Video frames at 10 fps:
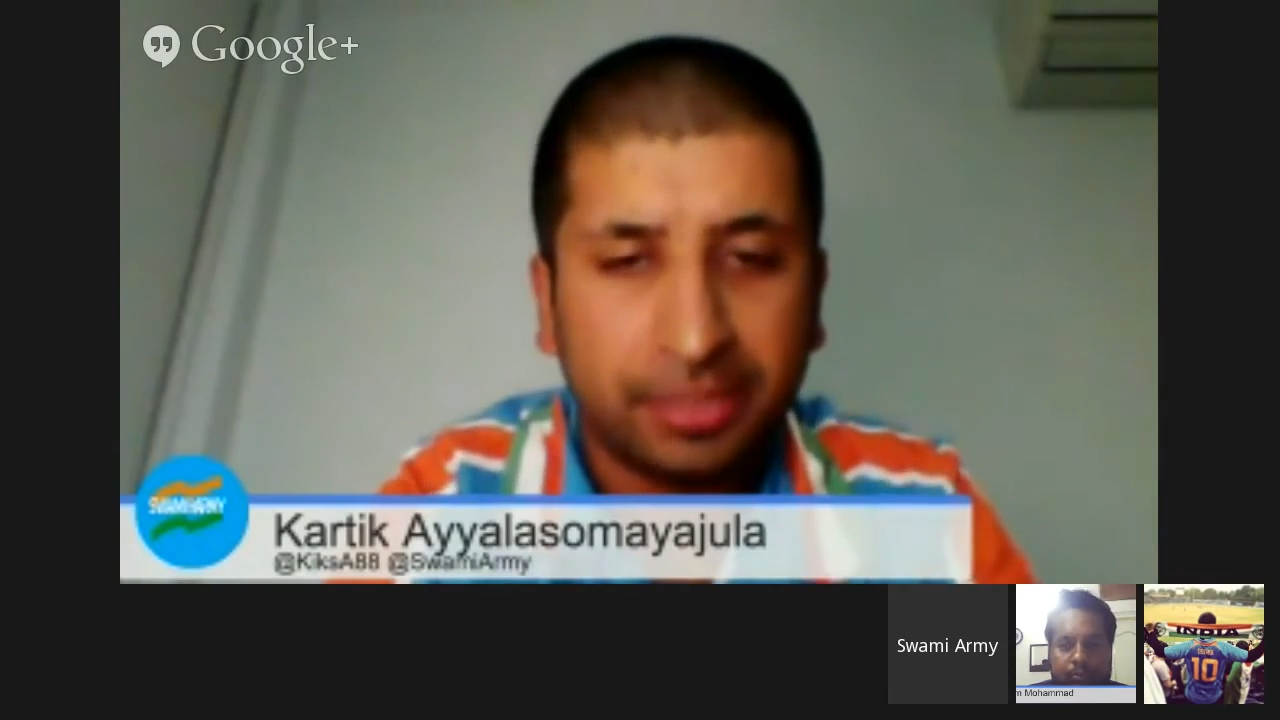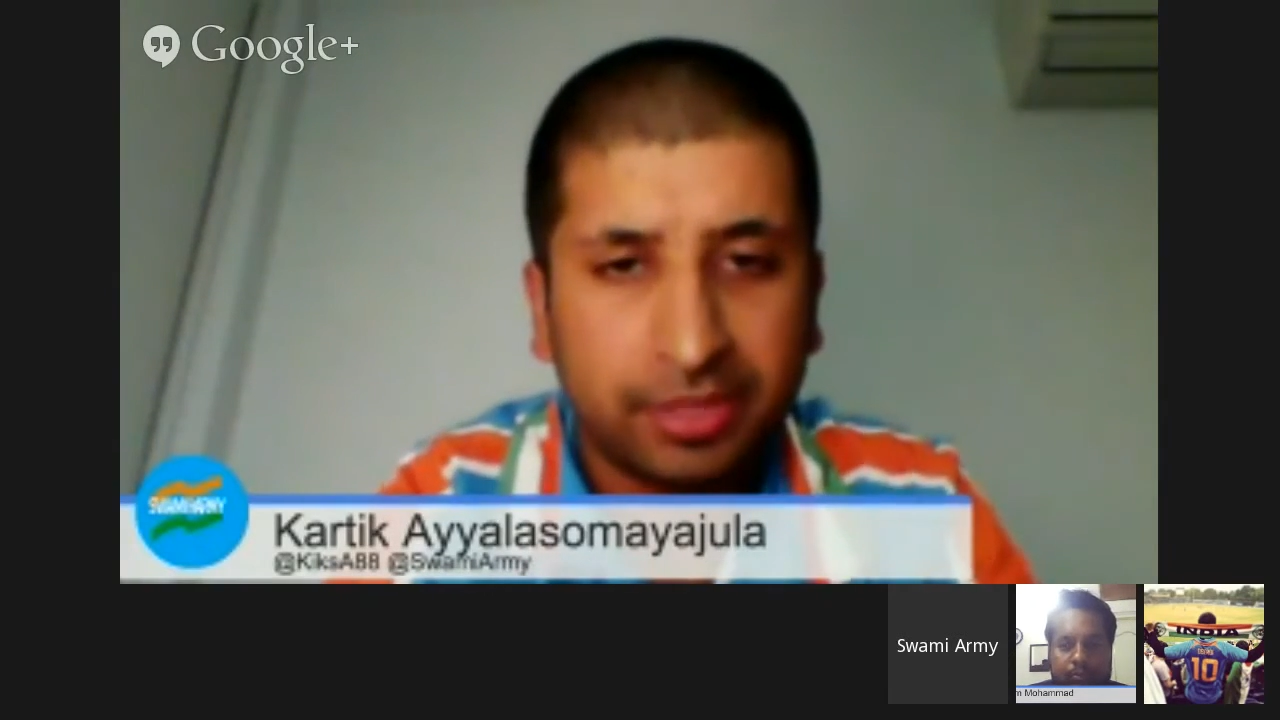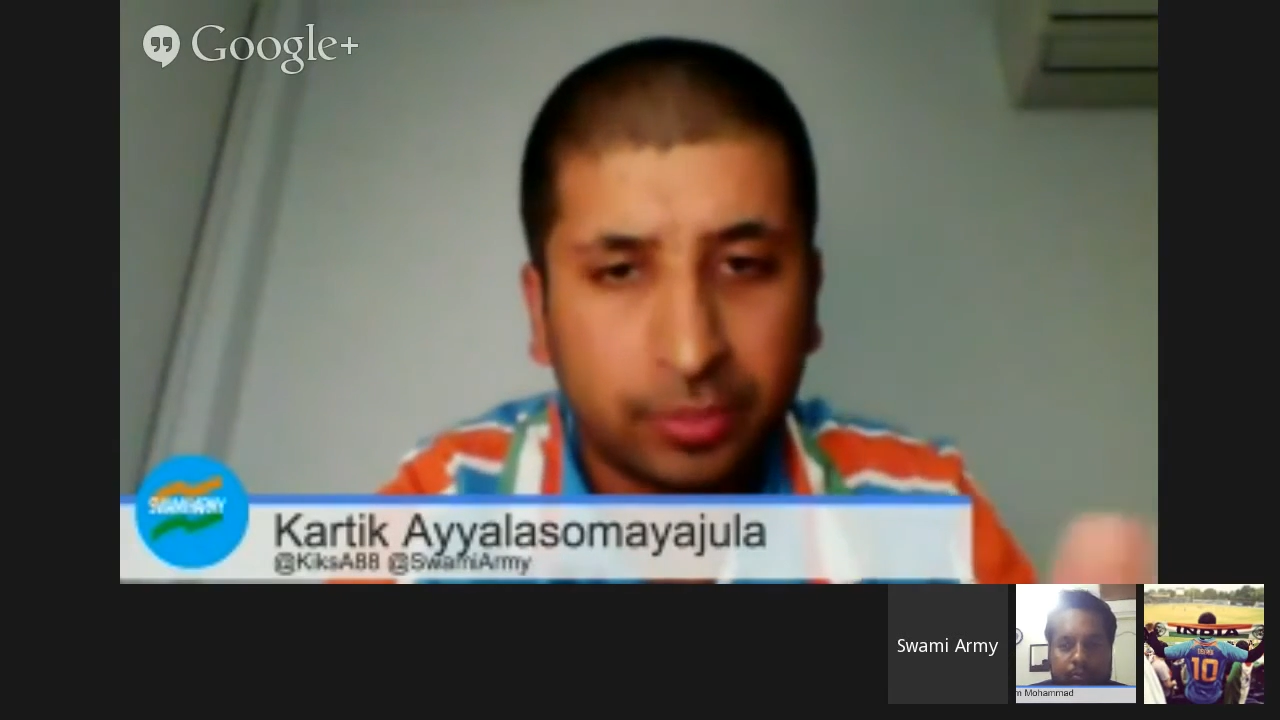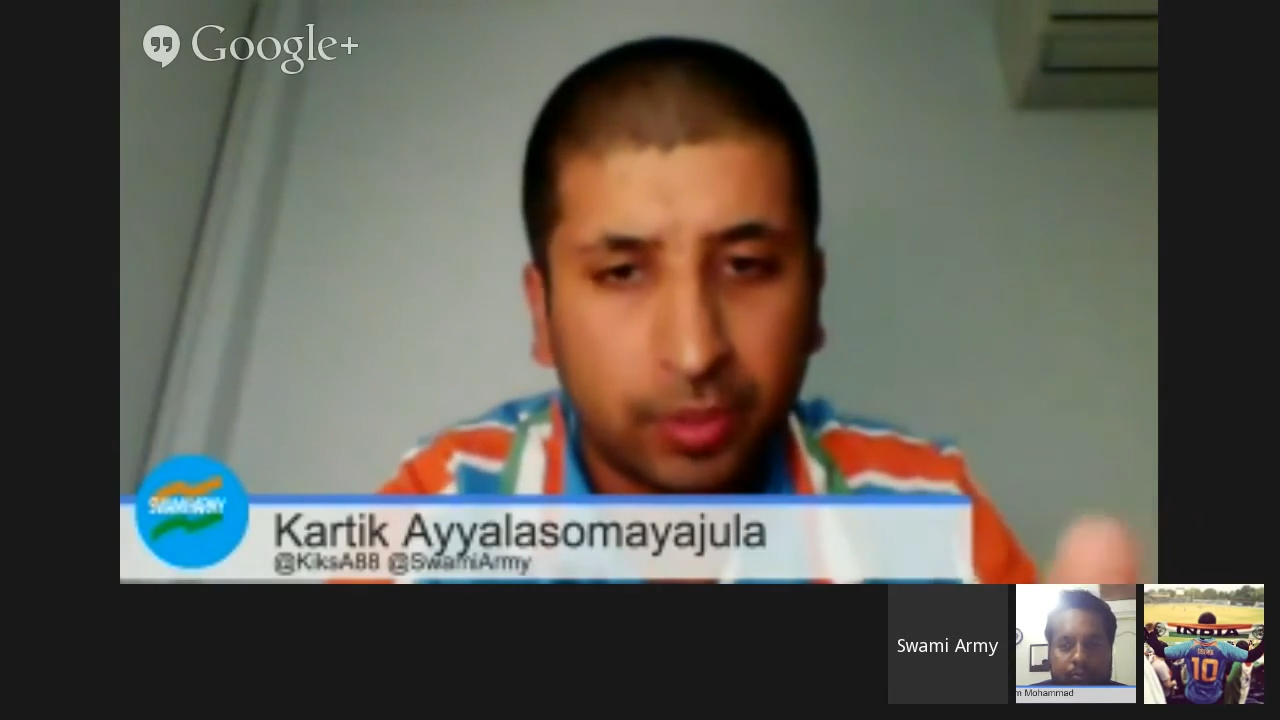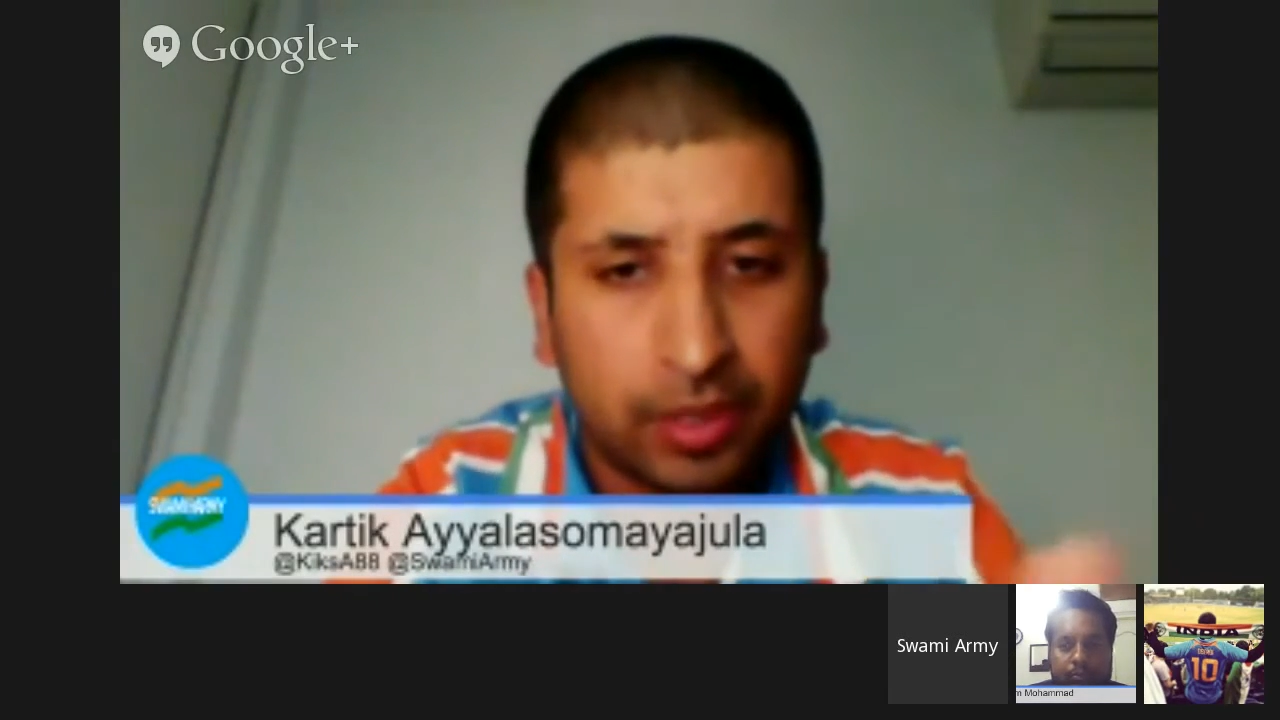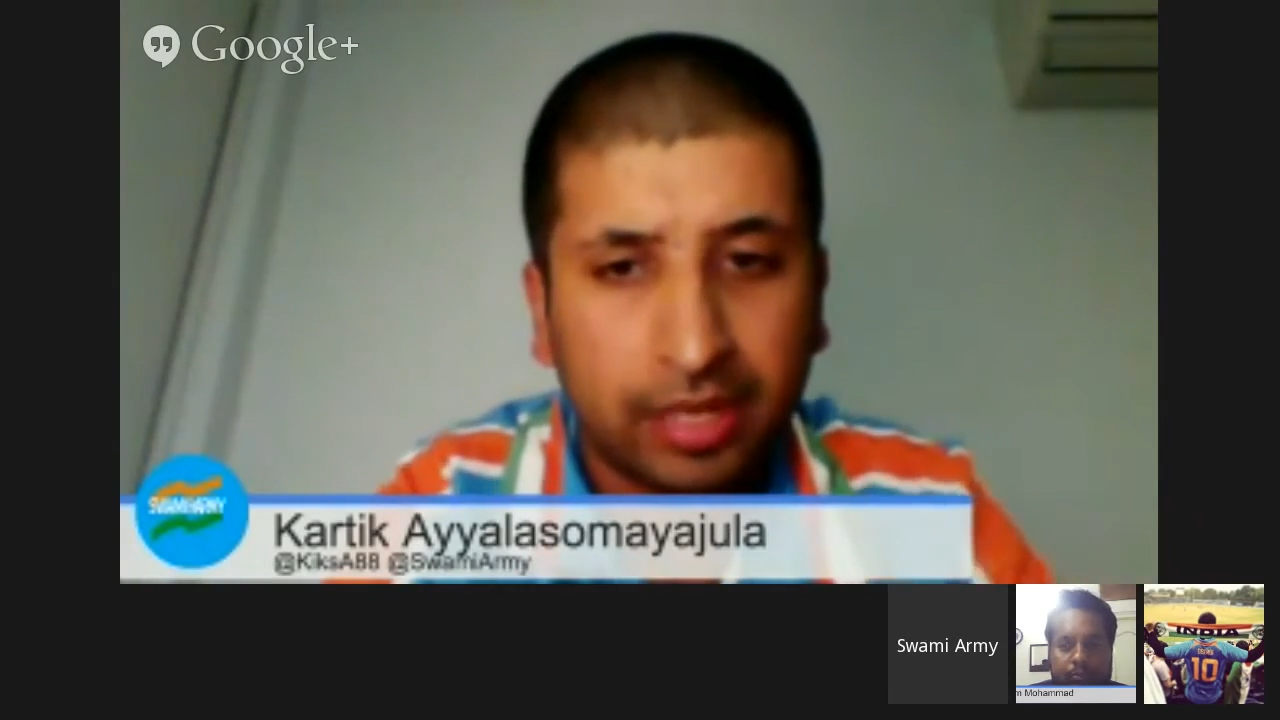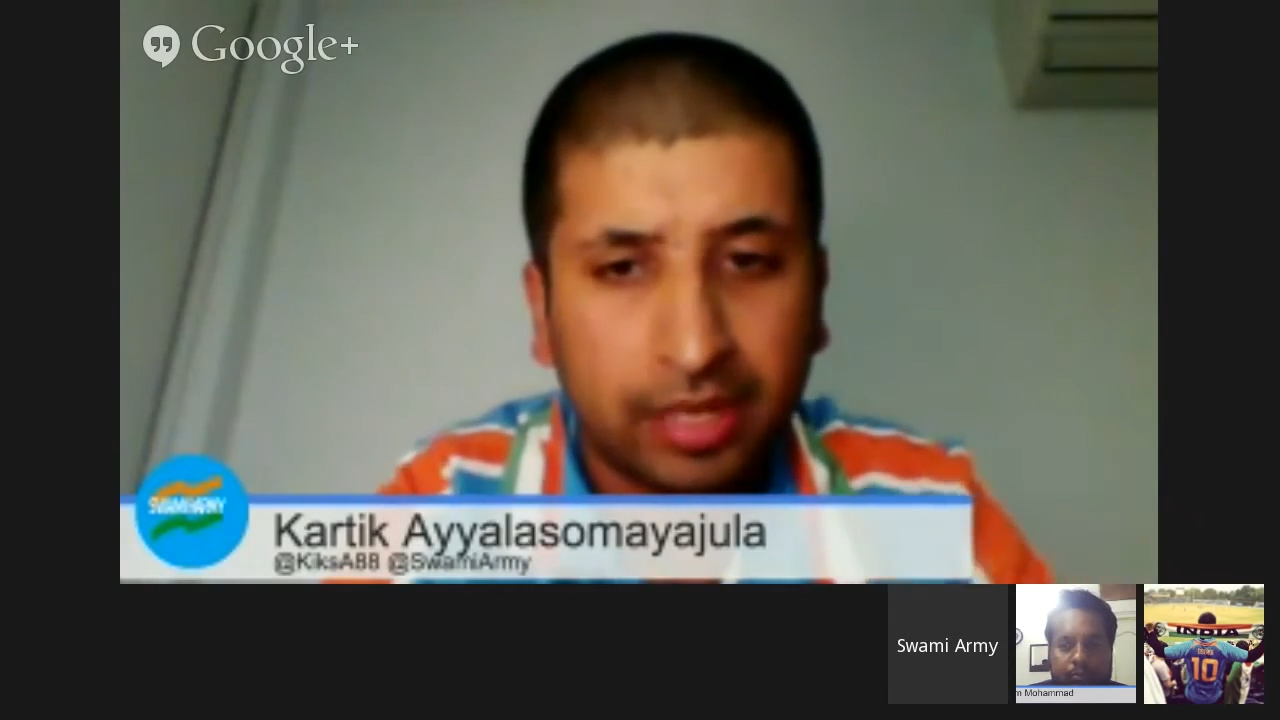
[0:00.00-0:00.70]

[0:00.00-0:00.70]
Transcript: with the World